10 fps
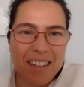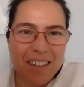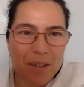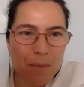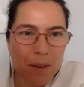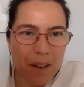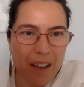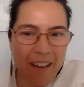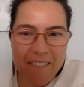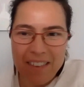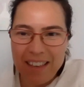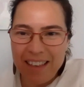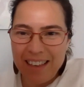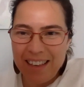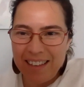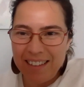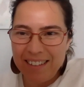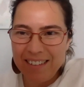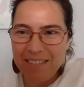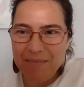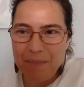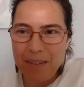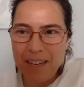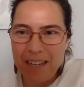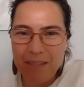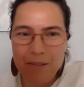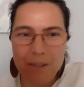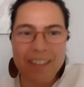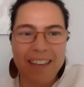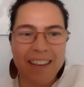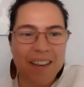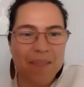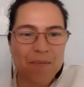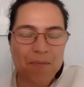Hope you are having a meaningful day.